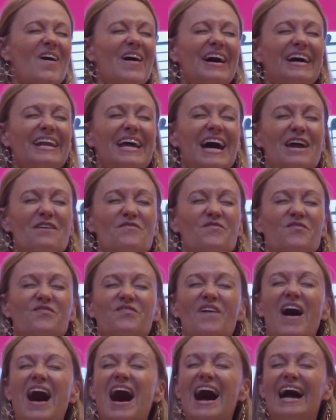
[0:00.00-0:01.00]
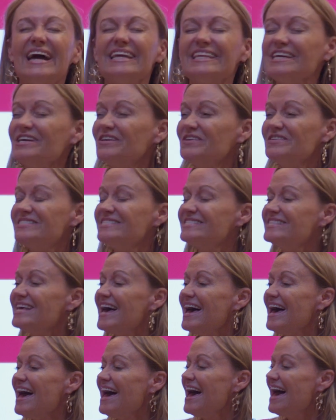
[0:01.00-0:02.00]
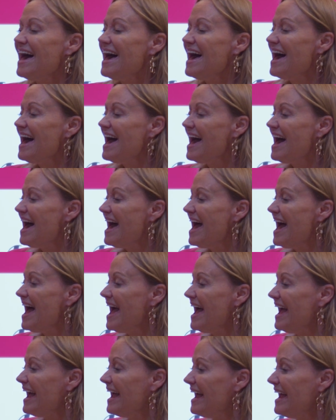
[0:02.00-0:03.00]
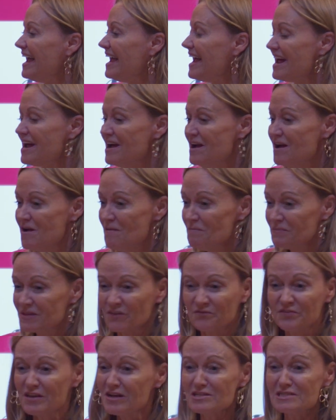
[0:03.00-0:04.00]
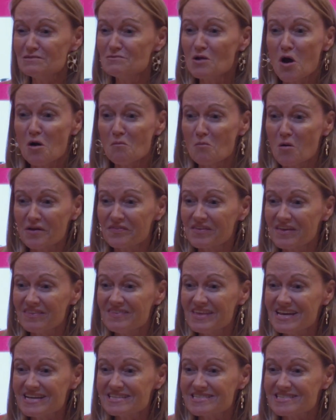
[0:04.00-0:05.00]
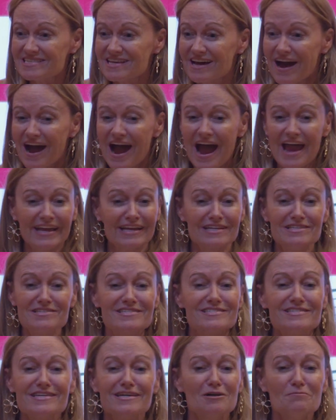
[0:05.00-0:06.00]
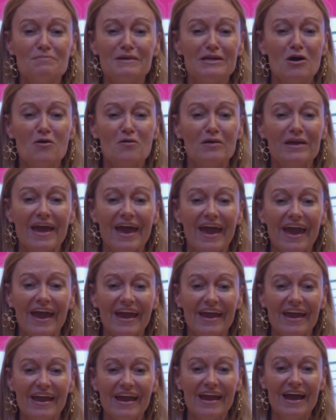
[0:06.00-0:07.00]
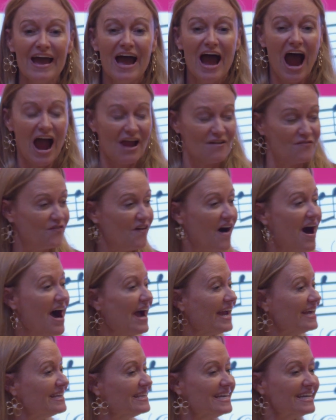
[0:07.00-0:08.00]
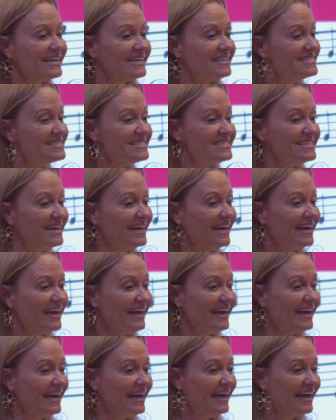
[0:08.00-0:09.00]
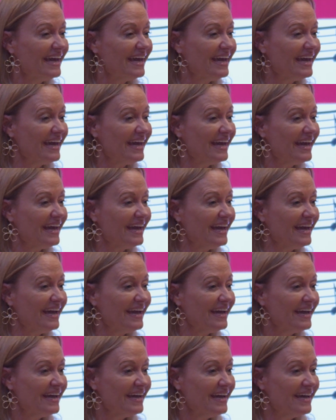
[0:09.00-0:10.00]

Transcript: And I finally could say, if there's no more than this, I can still be okay. I finally can see